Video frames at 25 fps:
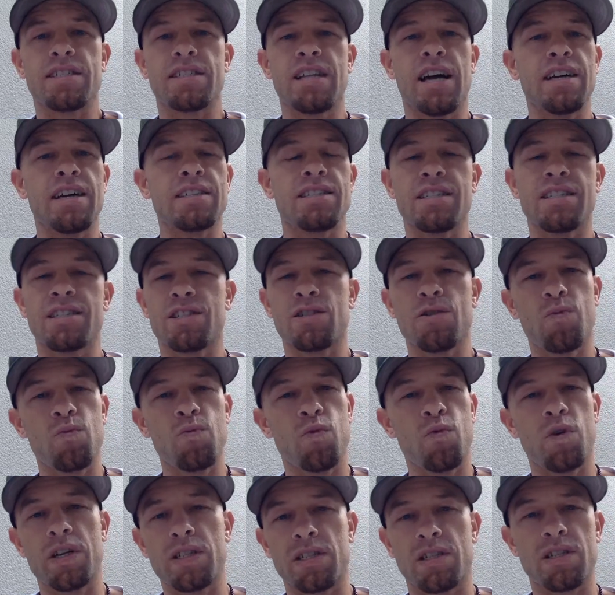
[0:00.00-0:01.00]
not just a
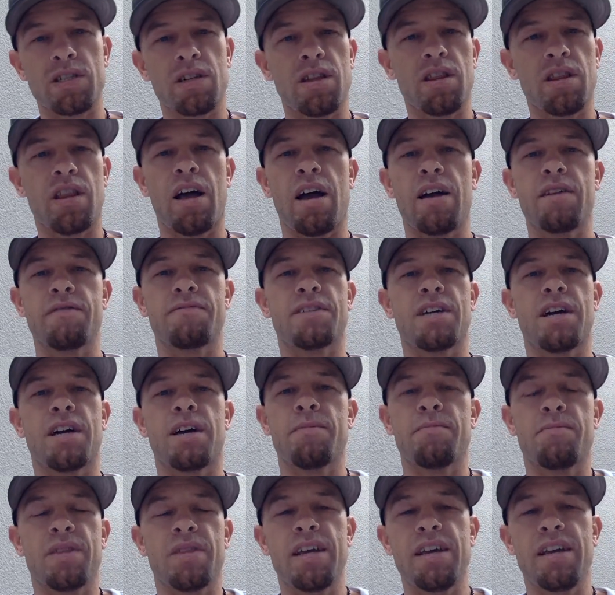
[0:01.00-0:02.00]
once in a
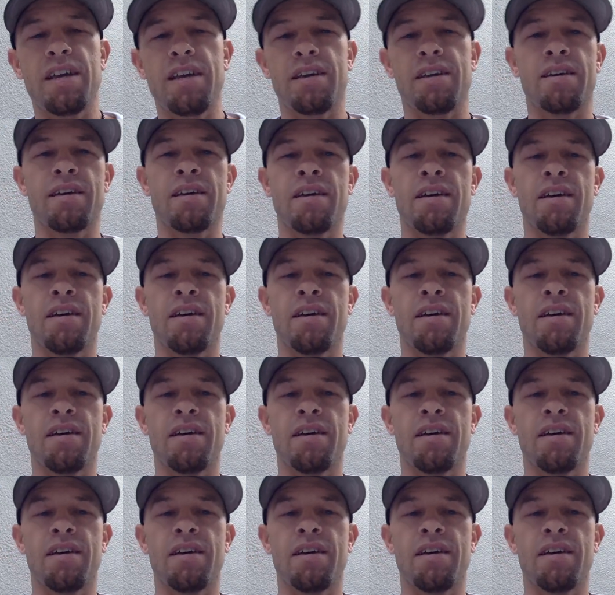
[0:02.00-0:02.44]
lifetime thing.